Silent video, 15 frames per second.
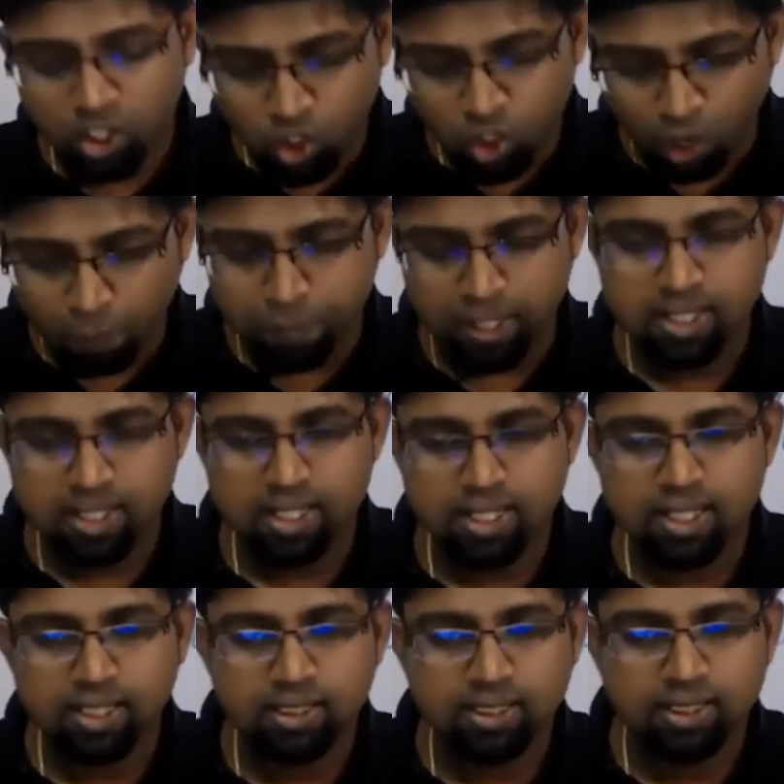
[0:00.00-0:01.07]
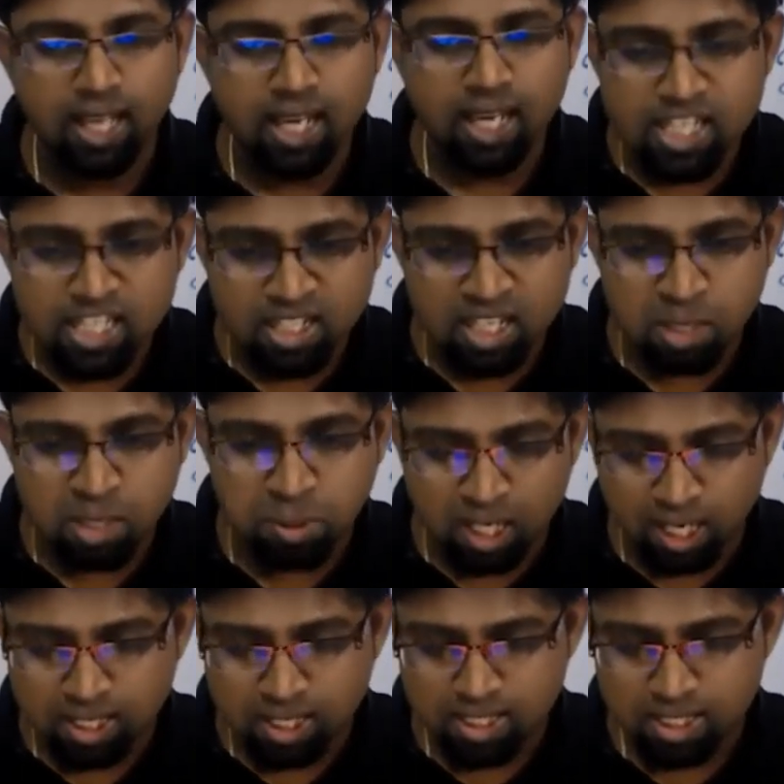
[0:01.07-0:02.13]
topic, say ischemic
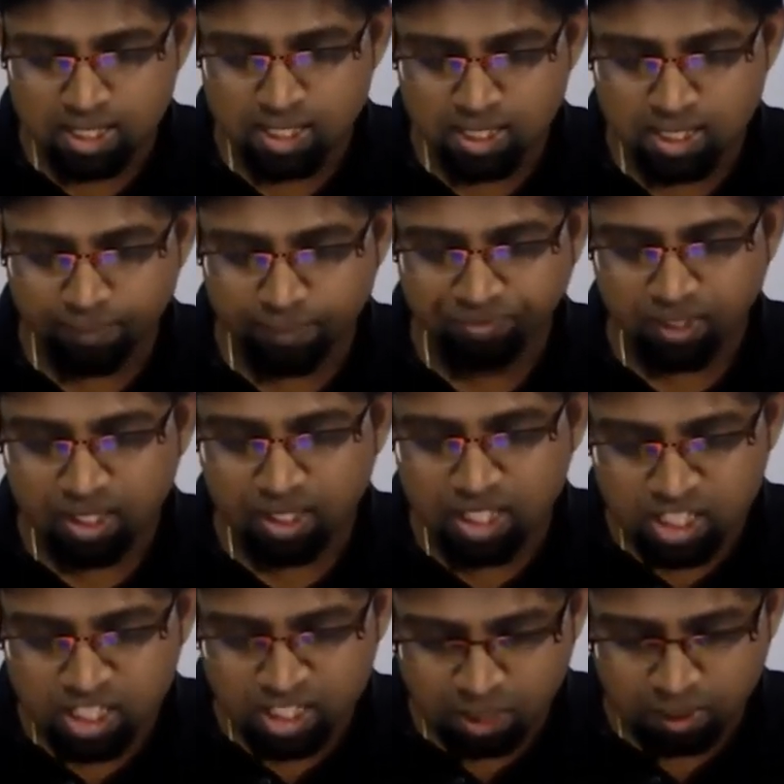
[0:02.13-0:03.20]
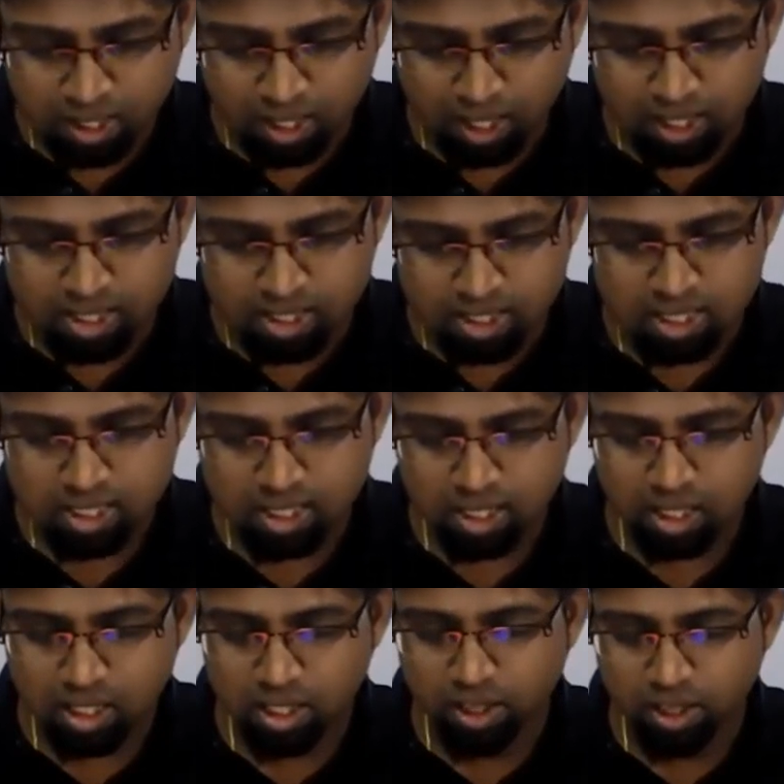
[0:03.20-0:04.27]
heart disease,
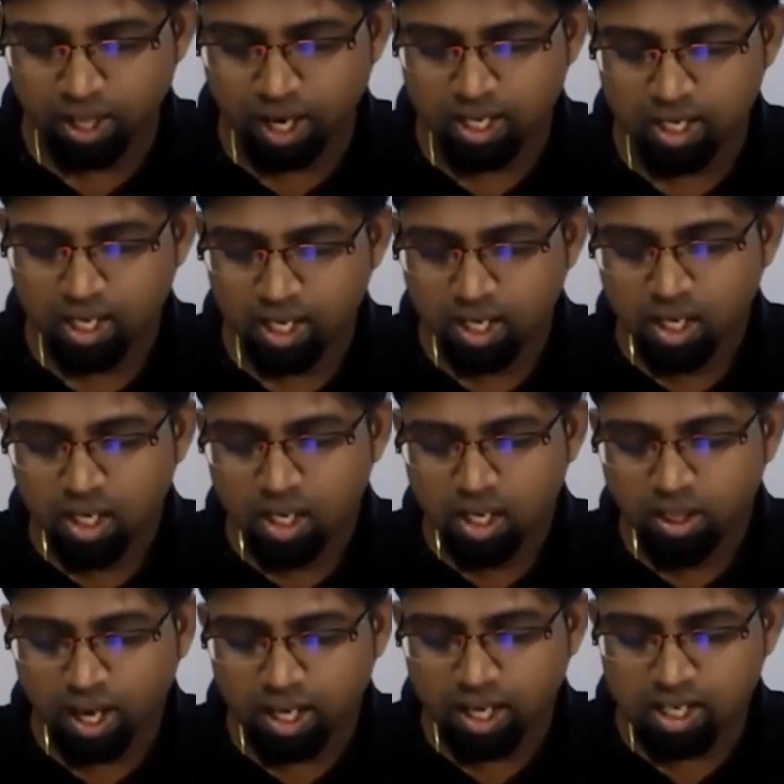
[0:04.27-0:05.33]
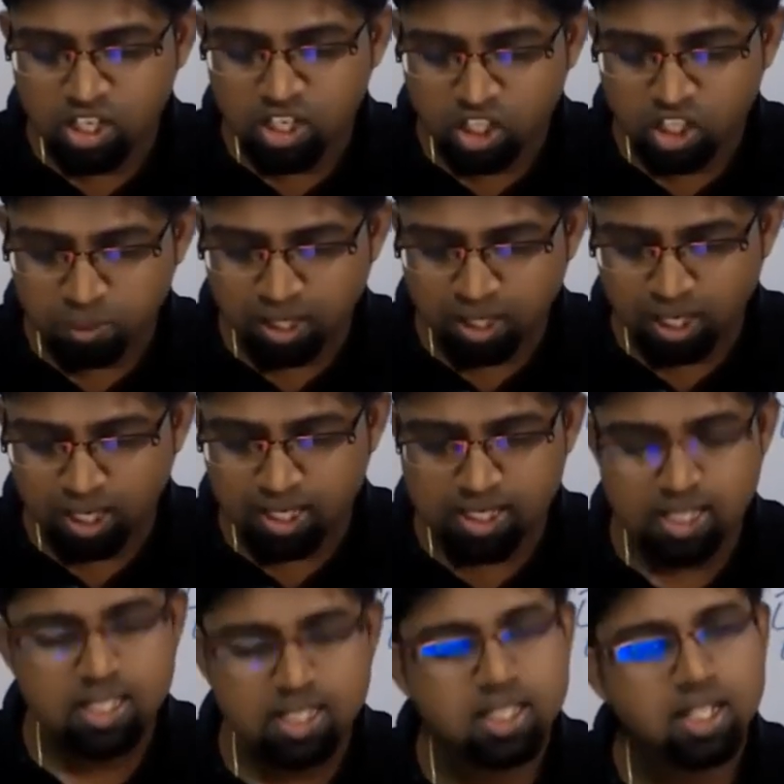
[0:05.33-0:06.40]
right? Ischemic heart disease.